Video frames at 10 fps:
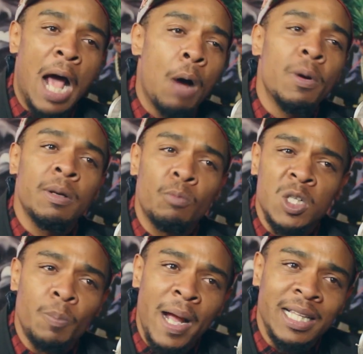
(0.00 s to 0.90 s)
I would
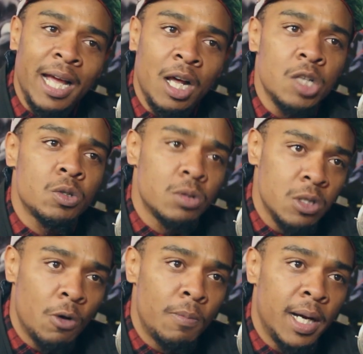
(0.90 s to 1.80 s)
respect that hustle
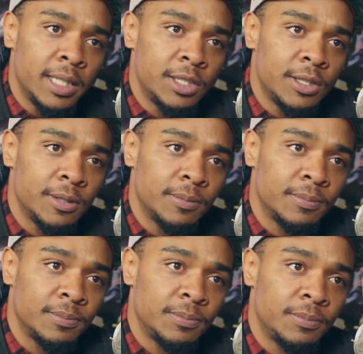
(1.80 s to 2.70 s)
so much.
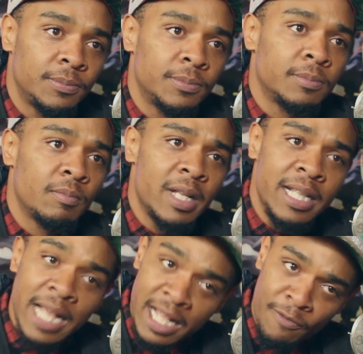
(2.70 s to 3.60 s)
Mm-hmm. Then
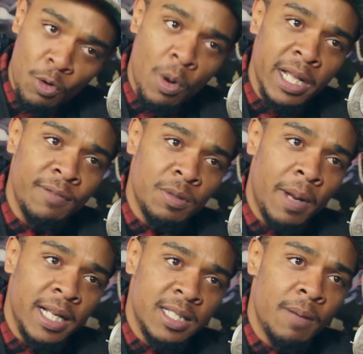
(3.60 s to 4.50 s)
if you want to give
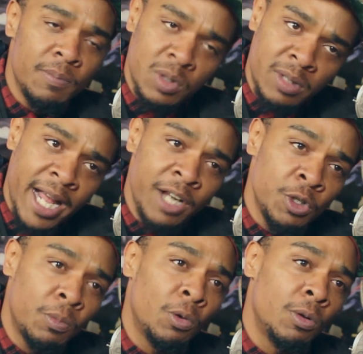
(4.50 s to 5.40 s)
somebody something
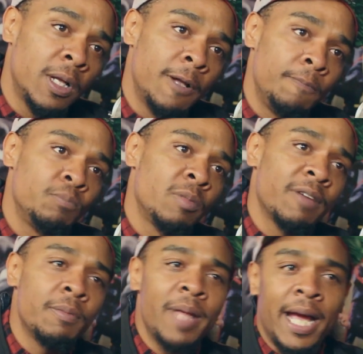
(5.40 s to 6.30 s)
tangible, give
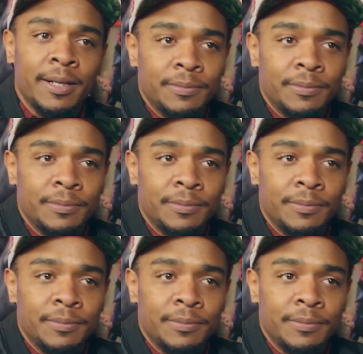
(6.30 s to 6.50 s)
them that.